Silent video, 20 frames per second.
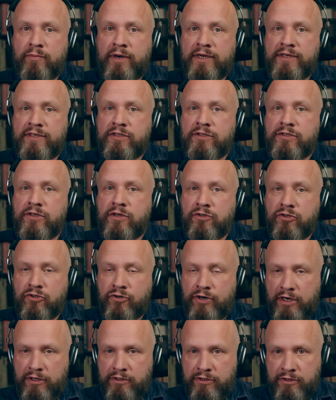by
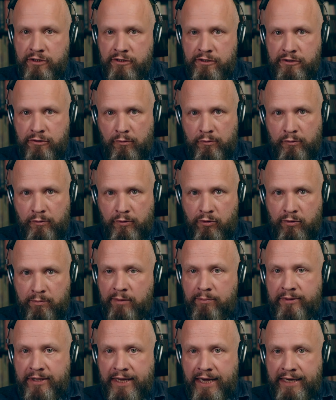Citrix software or
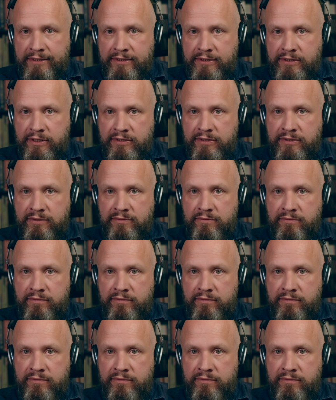appliances,